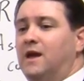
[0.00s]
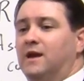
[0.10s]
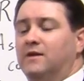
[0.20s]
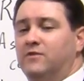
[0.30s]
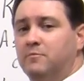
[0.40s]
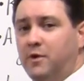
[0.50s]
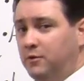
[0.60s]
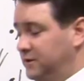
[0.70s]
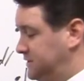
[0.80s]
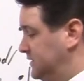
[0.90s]
and give them
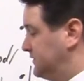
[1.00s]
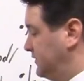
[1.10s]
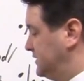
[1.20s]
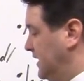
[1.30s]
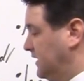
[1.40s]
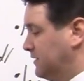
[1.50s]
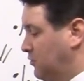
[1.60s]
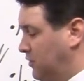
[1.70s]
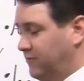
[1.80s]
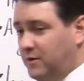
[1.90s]
bonuses for
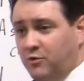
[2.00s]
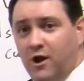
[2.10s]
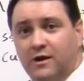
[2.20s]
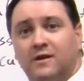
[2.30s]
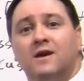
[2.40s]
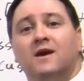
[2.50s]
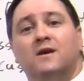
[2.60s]
selling more of their product.